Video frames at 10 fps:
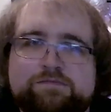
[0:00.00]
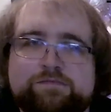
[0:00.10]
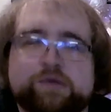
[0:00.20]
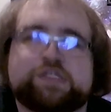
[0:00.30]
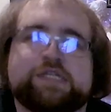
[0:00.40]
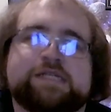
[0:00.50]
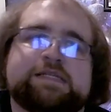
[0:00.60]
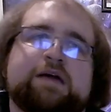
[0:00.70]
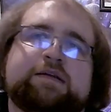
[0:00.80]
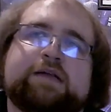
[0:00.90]
Bocchi
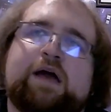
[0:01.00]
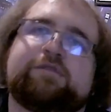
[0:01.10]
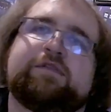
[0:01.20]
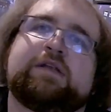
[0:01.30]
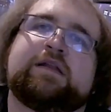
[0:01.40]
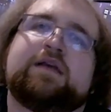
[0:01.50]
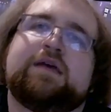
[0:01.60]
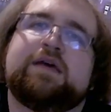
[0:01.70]
is unconfident,